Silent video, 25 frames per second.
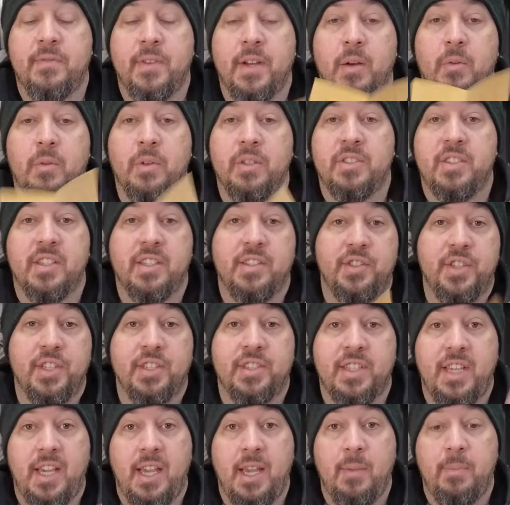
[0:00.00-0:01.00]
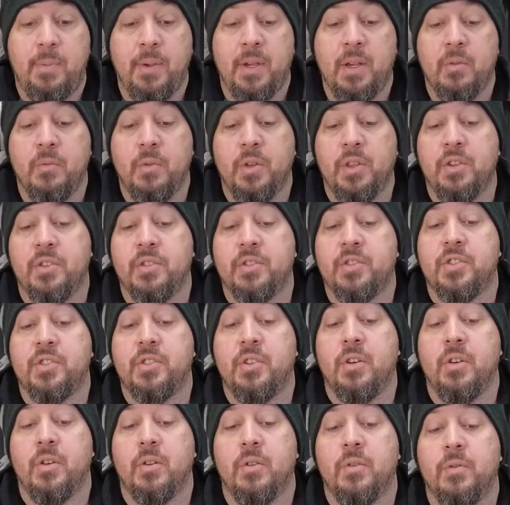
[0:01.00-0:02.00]
I would suggest keeping it with your
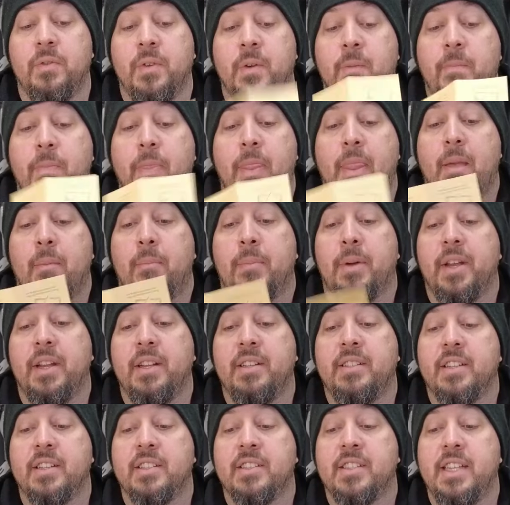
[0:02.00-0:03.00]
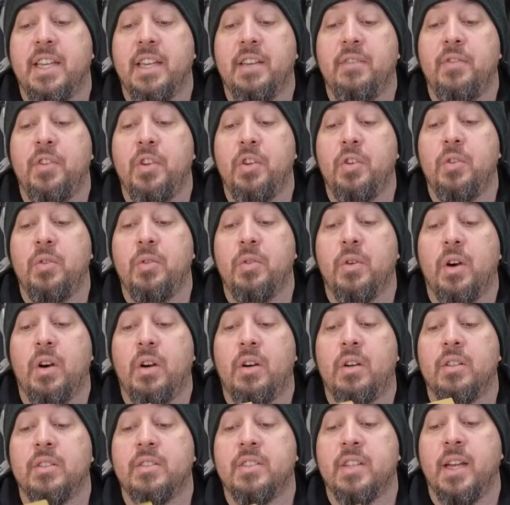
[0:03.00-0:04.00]
stove, but it does give you
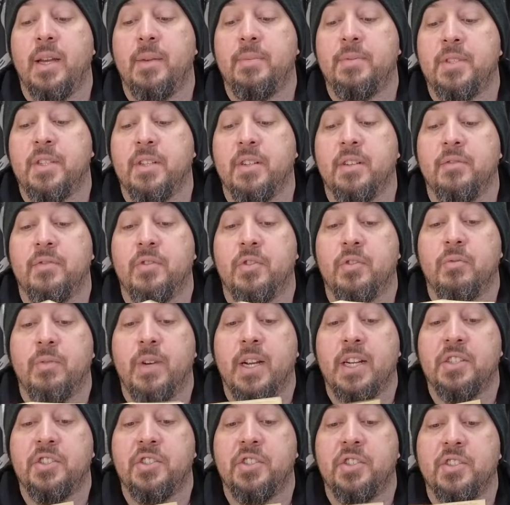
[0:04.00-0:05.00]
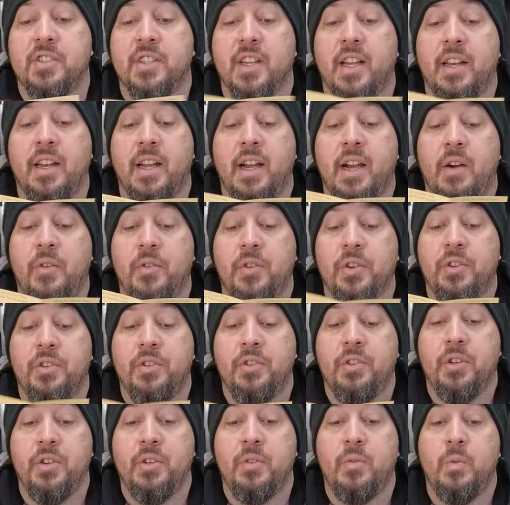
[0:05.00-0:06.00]
all types of directions on how to
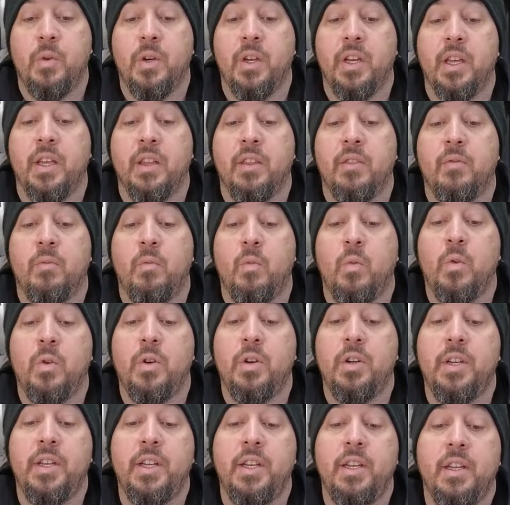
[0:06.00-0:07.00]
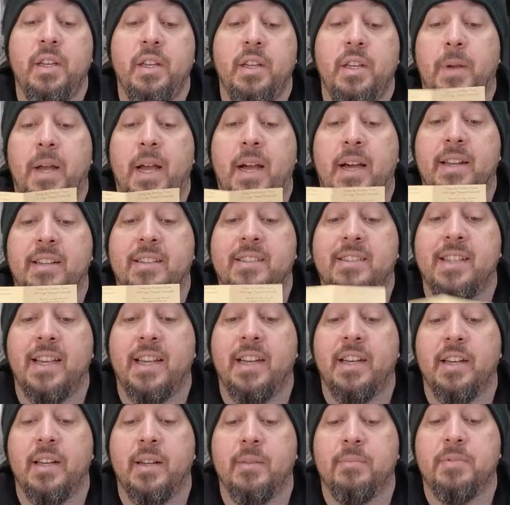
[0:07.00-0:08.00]
cook with wood, how to set
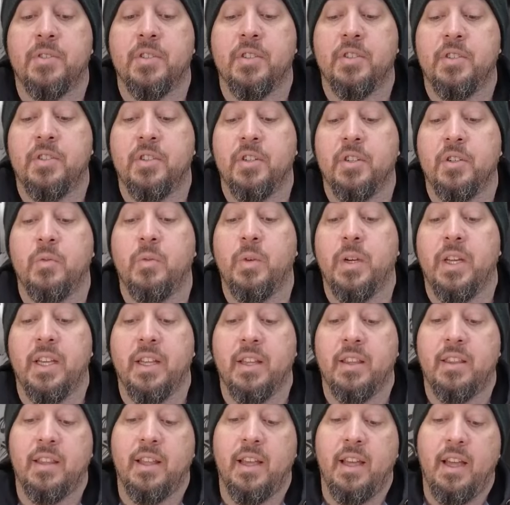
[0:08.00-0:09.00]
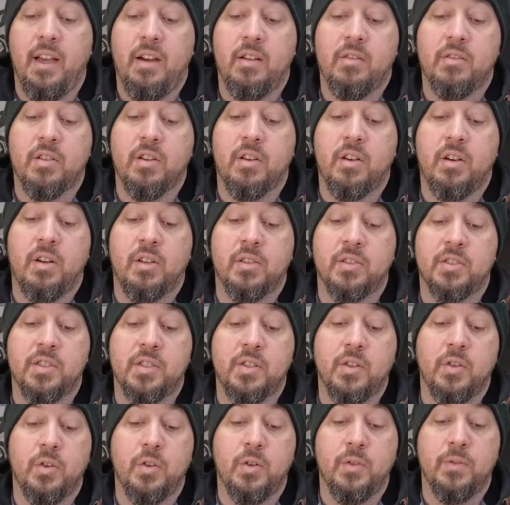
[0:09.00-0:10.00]
it up to cook with alcohol
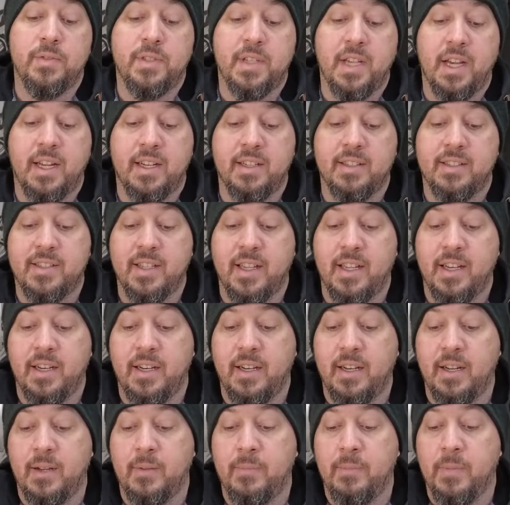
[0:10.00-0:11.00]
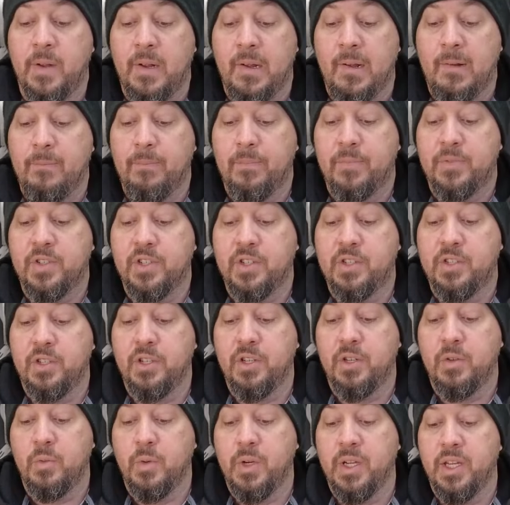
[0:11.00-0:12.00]
stoves, how to set it up to
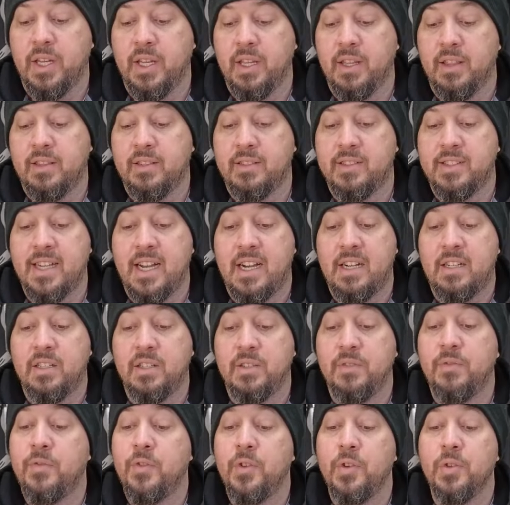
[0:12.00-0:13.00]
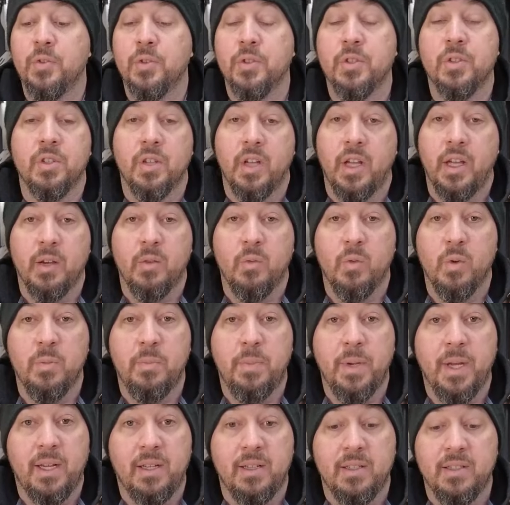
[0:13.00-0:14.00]
cook with solid fuel like wood
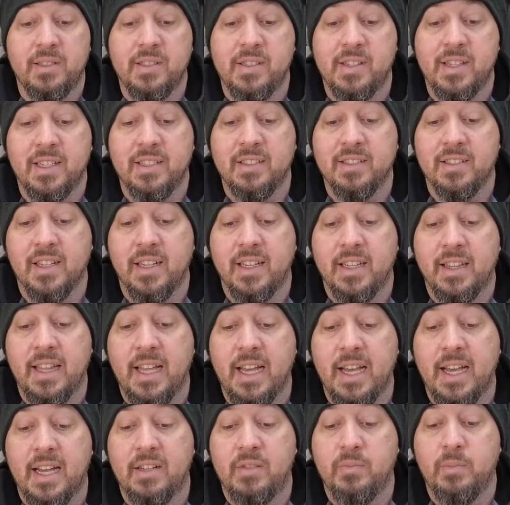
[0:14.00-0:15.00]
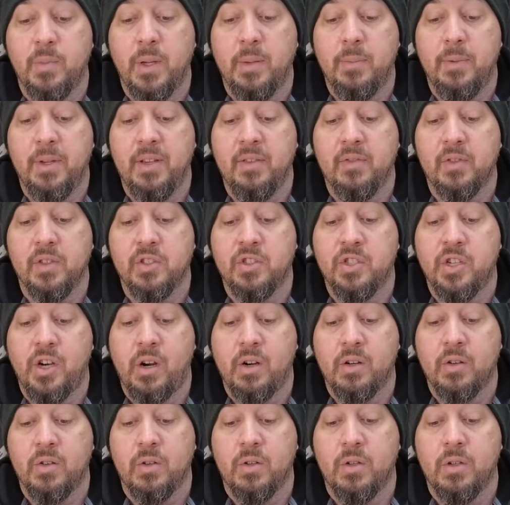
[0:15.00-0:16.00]
pellets, things like that, maybe even
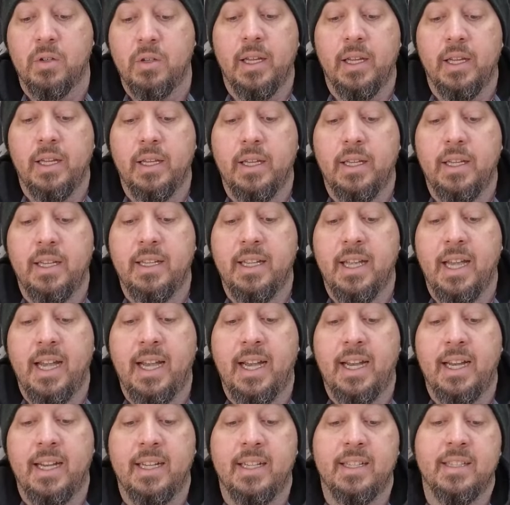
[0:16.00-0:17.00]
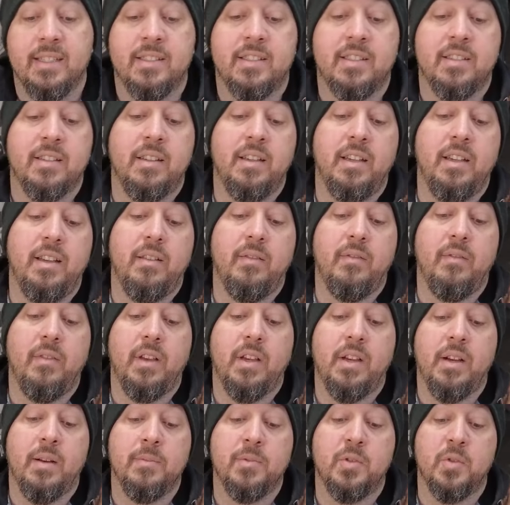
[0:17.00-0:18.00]
charcoal. It
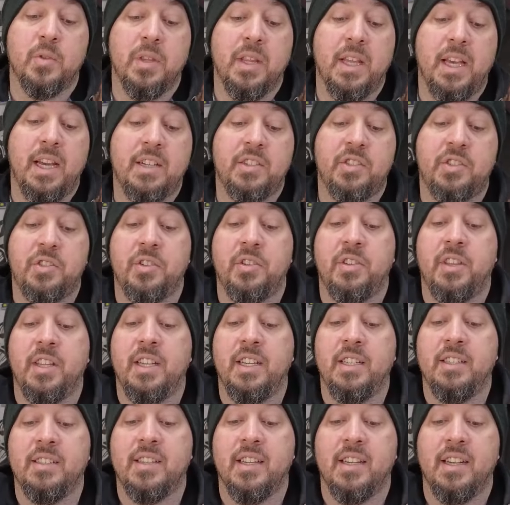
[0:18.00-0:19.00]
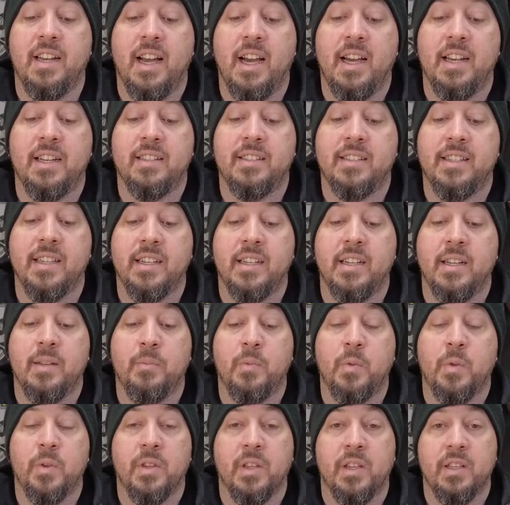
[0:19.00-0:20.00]
comes with extra things on how to set it up
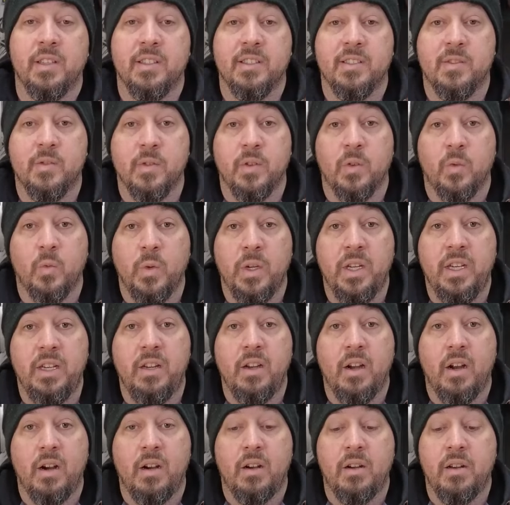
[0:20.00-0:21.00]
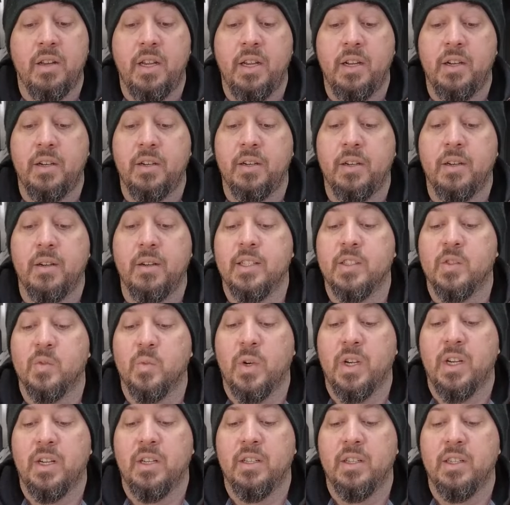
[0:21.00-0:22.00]
with like this little wind guard here, as
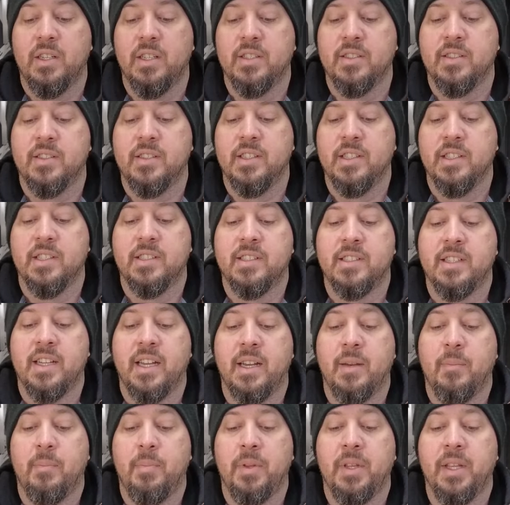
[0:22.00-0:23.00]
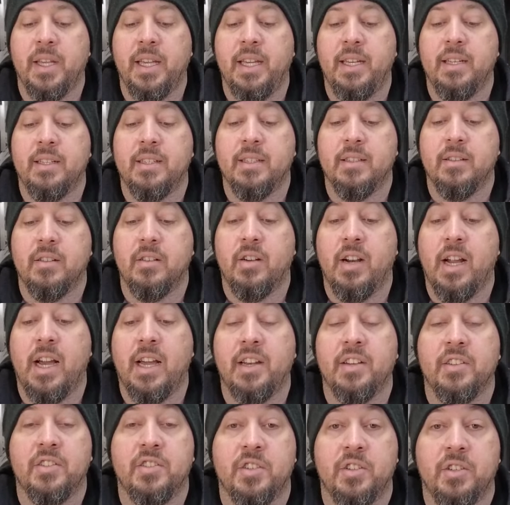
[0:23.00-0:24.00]
well as this kind of plate, or how
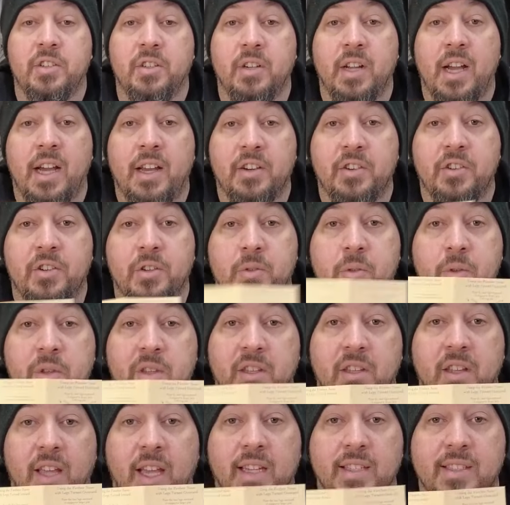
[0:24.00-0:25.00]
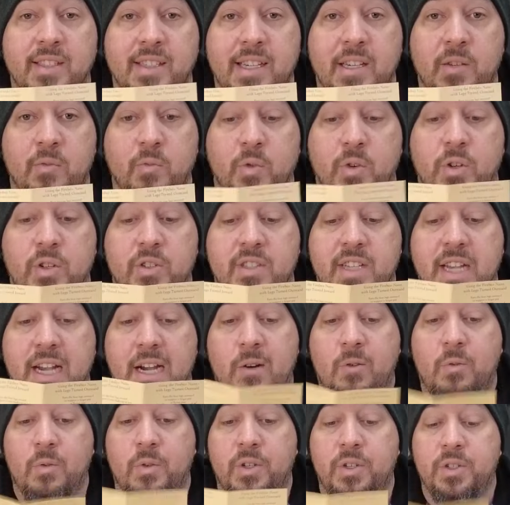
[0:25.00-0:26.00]
to cook with the legs inwards,
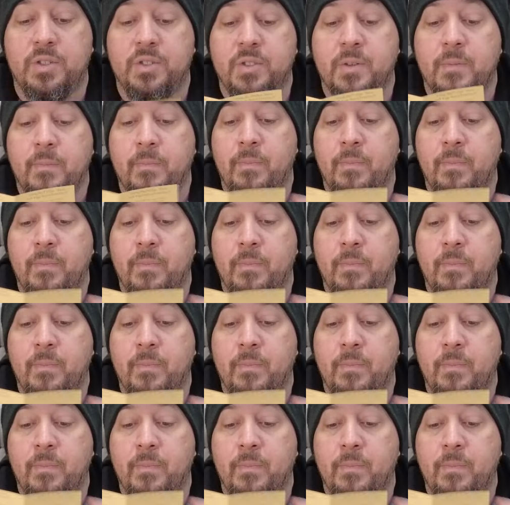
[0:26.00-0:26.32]
outwards.